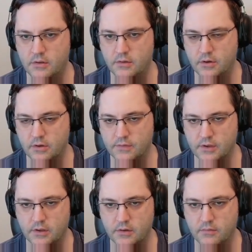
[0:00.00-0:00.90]
They're
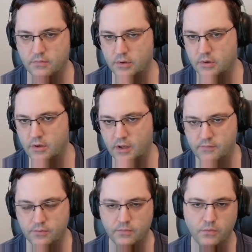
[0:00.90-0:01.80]
consecutive. We could
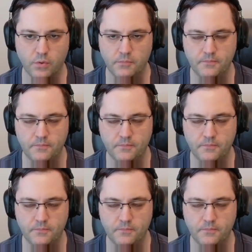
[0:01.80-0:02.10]
have 2, 4.